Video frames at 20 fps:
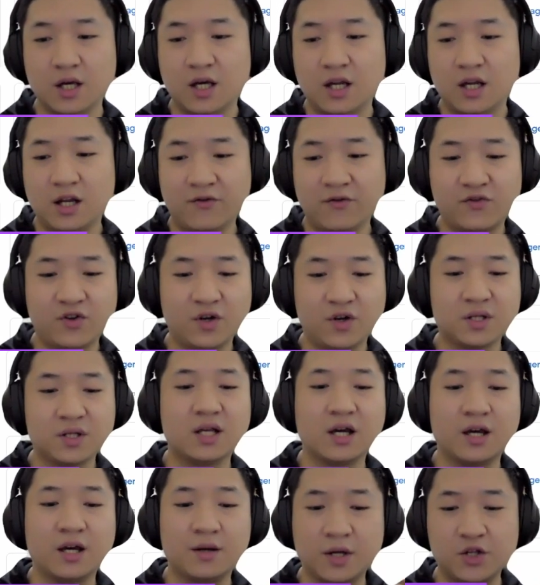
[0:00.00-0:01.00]
And of course,
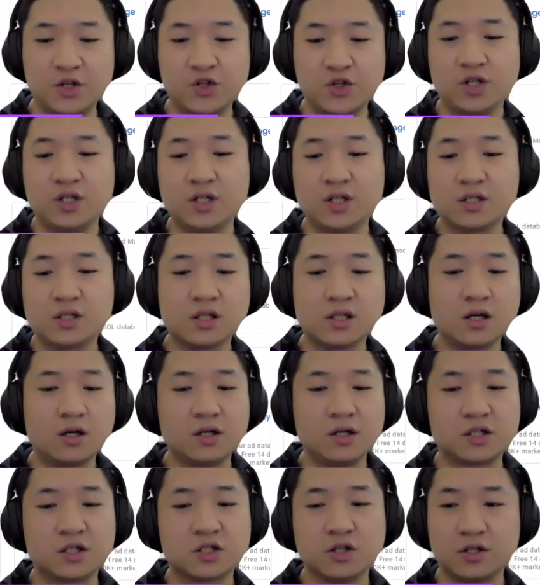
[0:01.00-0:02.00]
like I mentioned just now,
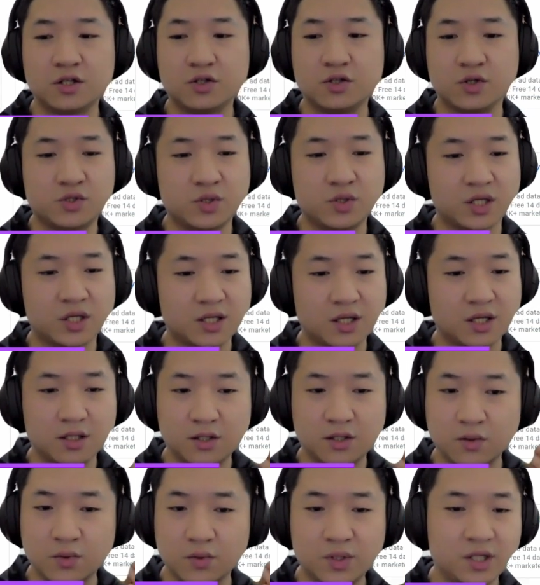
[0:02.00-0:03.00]
it's not
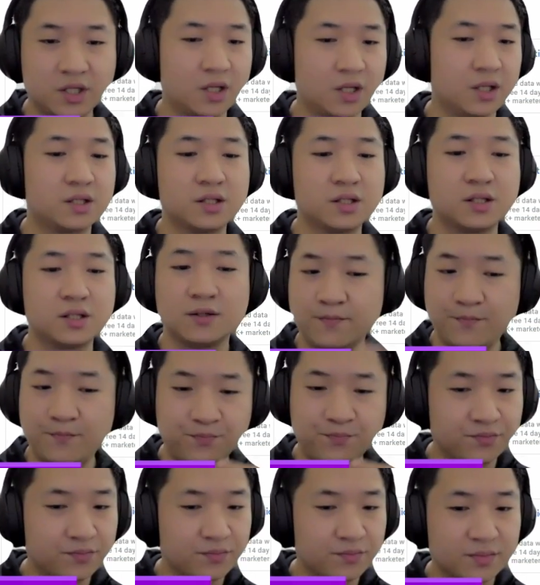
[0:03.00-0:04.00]
restricted to just
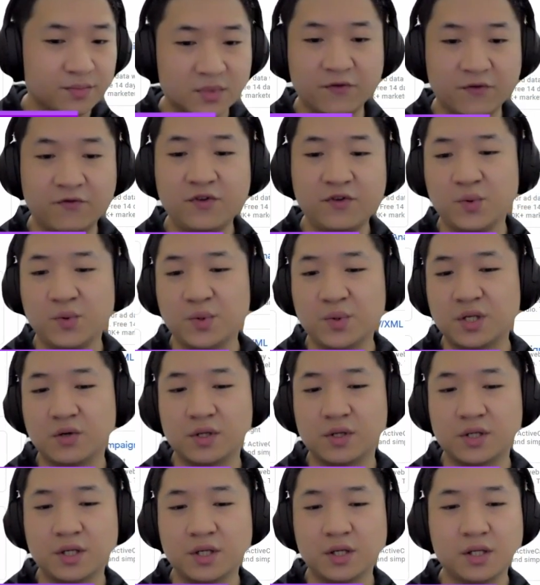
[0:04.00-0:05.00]
the few
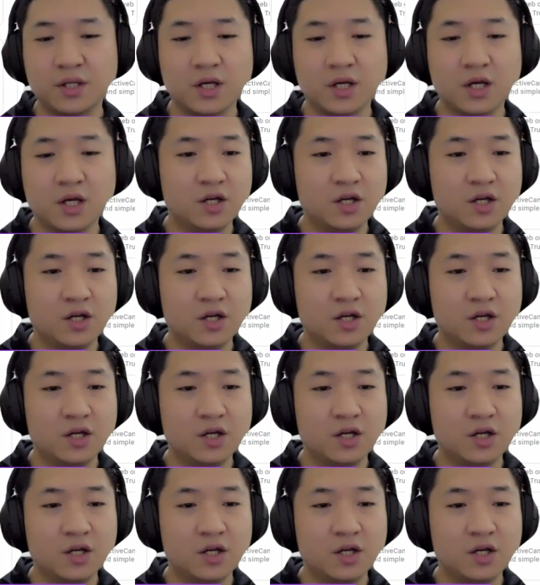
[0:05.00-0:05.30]
services.